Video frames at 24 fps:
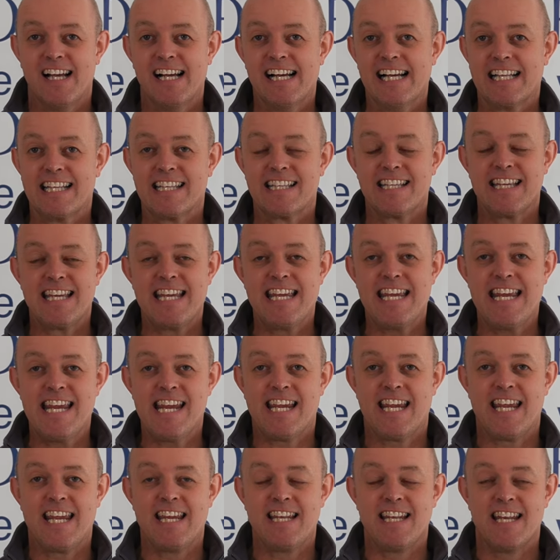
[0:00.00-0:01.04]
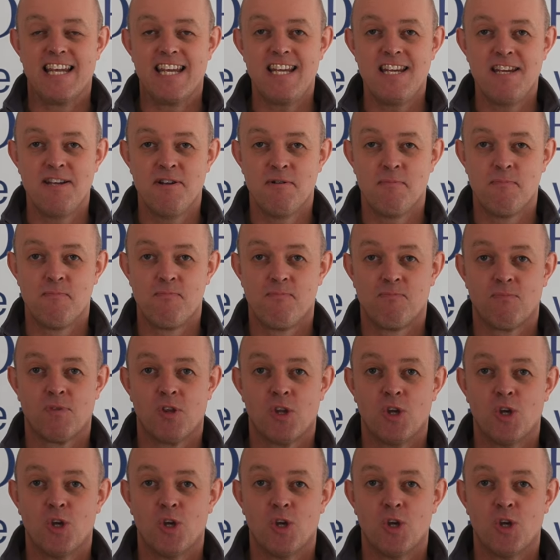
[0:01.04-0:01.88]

and achy knee?